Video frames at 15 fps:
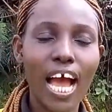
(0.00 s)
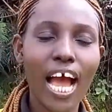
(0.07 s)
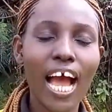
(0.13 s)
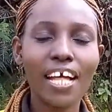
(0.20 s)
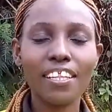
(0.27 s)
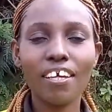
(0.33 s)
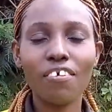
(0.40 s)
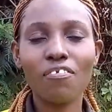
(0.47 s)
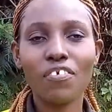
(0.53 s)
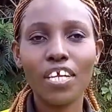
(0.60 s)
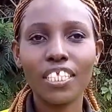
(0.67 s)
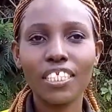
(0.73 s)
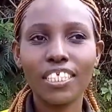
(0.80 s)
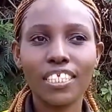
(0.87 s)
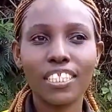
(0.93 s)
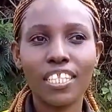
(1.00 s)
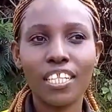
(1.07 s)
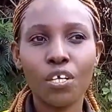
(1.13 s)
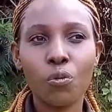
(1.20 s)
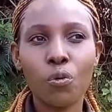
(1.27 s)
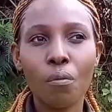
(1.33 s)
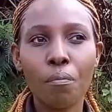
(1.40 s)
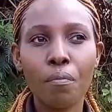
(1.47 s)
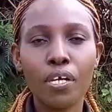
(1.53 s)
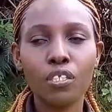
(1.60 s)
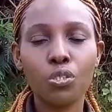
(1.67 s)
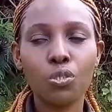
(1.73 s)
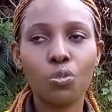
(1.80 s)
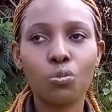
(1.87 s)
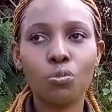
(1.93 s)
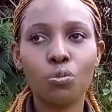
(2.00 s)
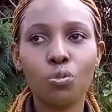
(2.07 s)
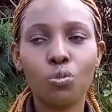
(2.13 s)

Other friends, they were meant to